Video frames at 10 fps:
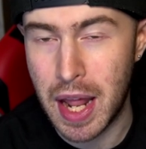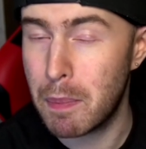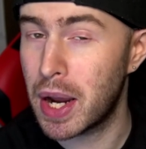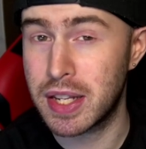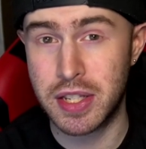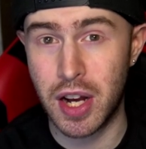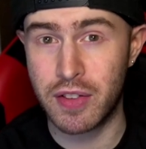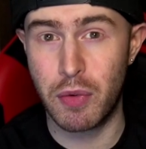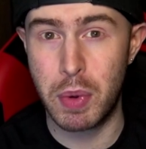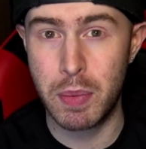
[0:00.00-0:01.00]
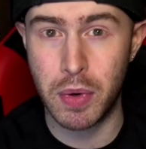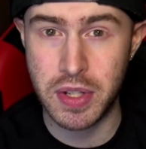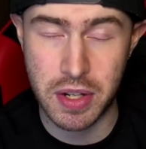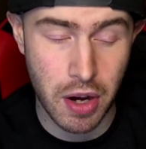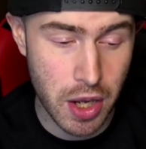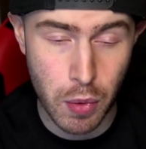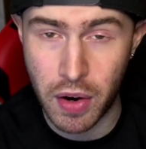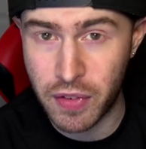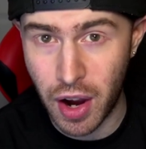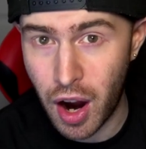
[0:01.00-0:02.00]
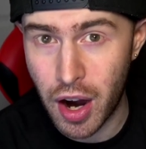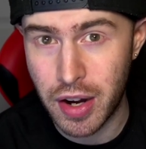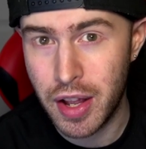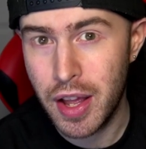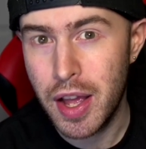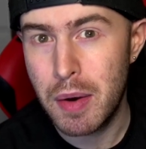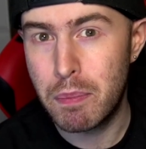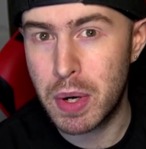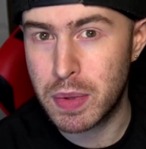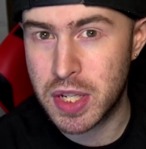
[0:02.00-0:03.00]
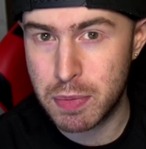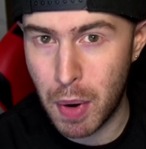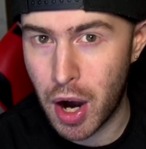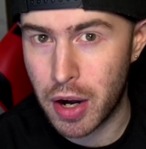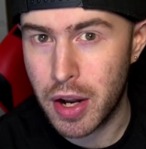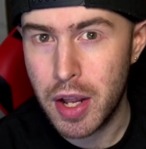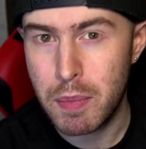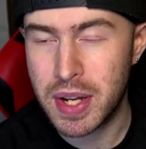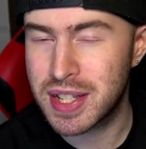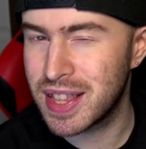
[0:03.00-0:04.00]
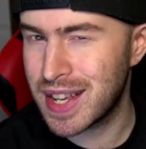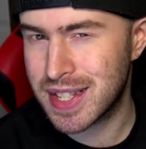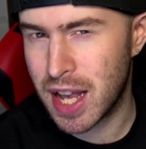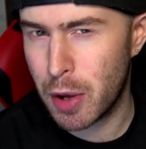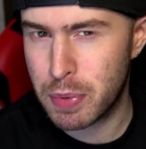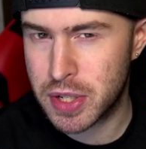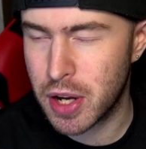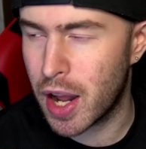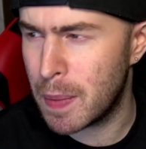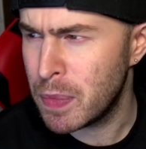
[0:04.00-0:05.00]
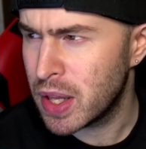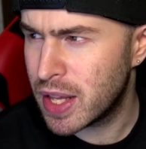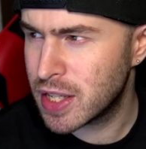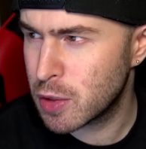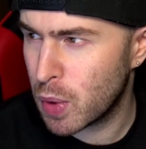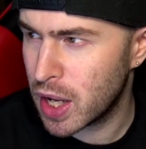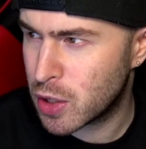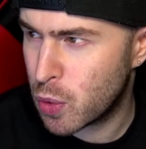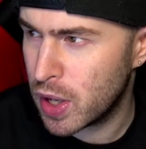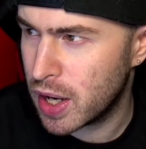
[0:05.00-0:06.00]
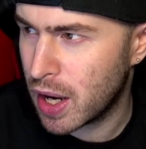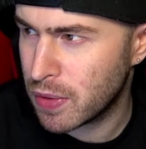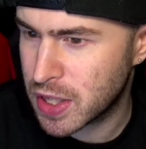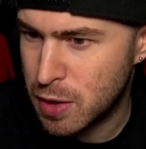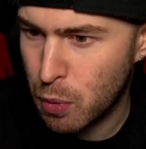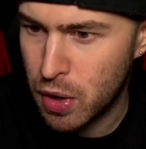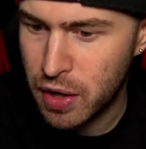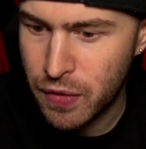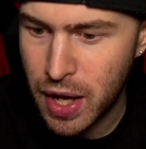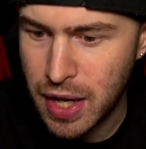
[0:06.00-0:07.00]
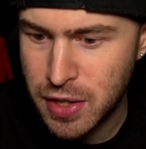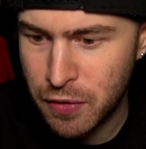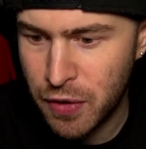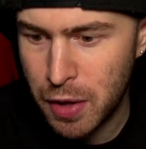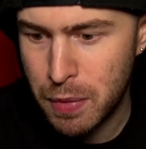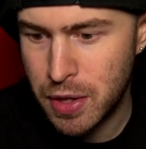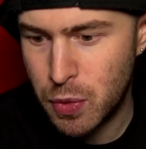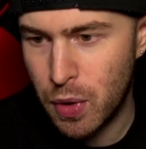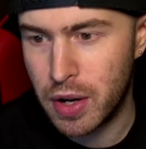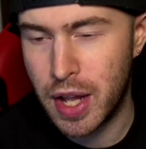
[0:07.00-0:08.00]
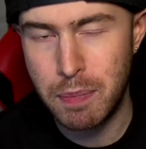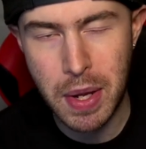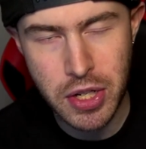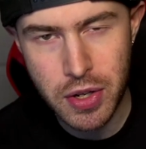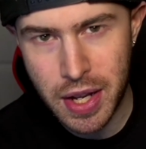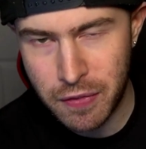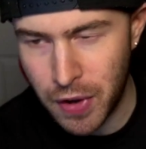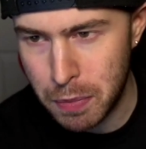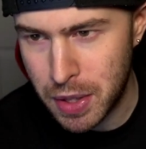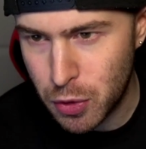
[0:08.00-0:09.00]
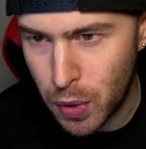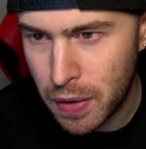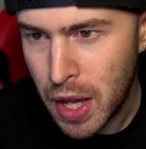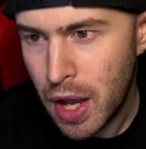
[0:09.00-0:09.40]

It might have sucked for people because it caught you off guard, but it was smart because less scalpers got it. This is what I tweeted out this morning. If you guys don't follow me on Twitter, again, make sure you guys follow me on Twitter.